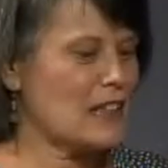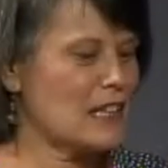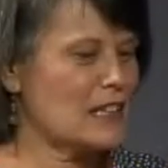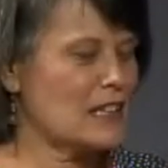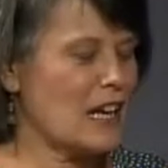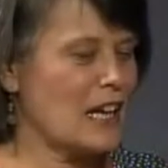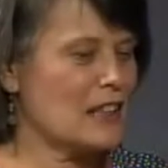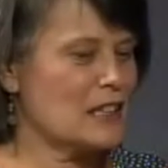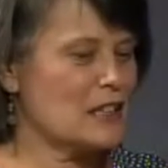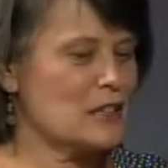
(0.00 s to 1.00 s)

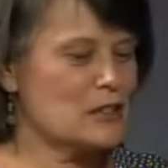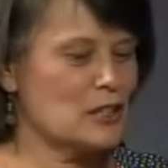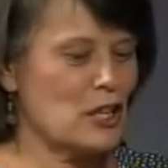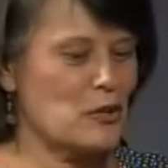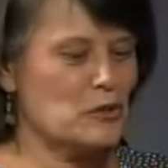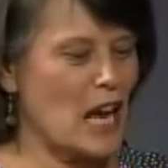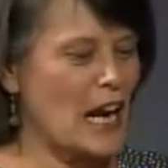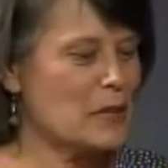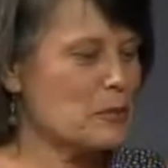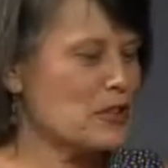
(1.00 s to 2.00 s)
think you know,
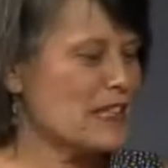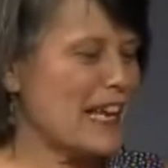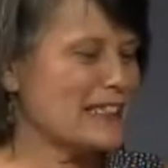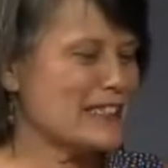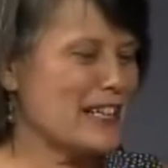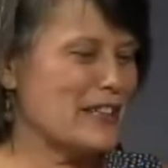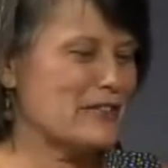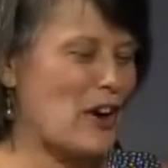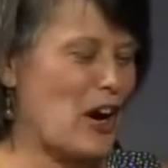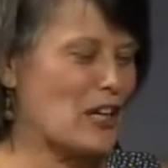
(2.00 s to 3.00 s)
90%
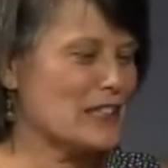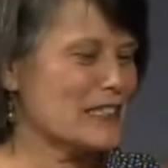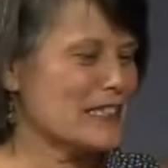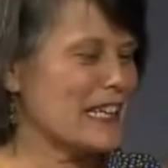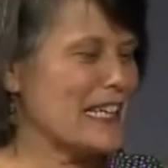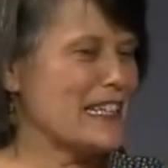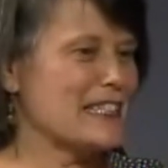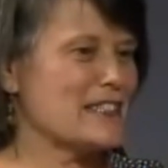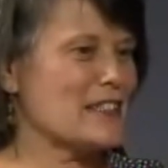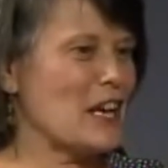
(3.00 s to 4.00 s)
of art
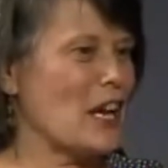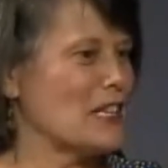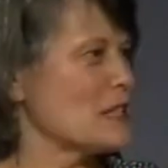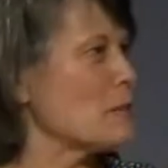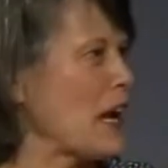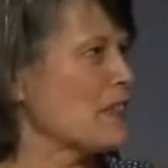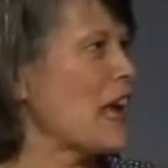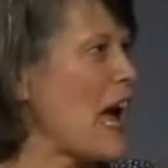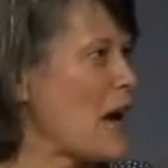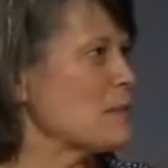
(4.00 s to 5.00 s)
it's about
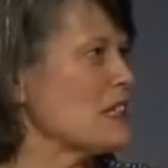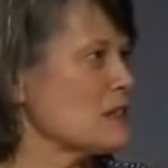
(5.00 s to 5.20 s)
the happy